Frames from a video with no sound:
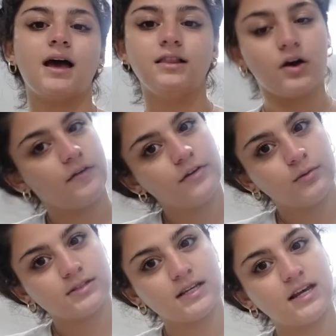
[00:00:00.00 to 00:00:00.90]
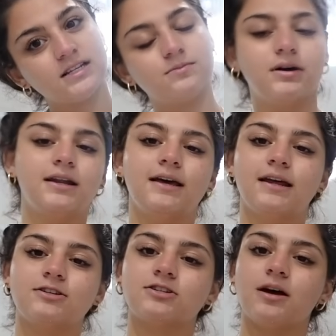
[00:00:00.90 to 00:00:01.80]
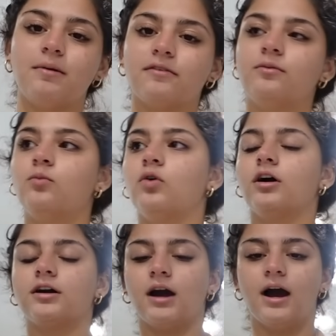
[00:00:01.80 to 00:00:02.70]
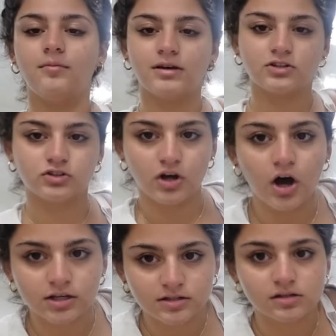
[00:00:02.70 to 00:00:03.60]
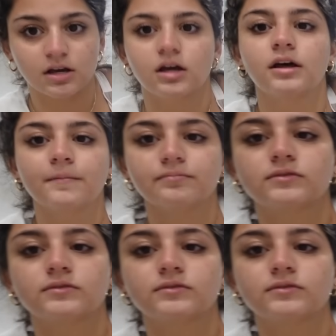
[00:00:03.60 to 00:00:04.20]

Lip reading: Hello, everyone. Today is Monday and I just got back from work. I'm exhausted.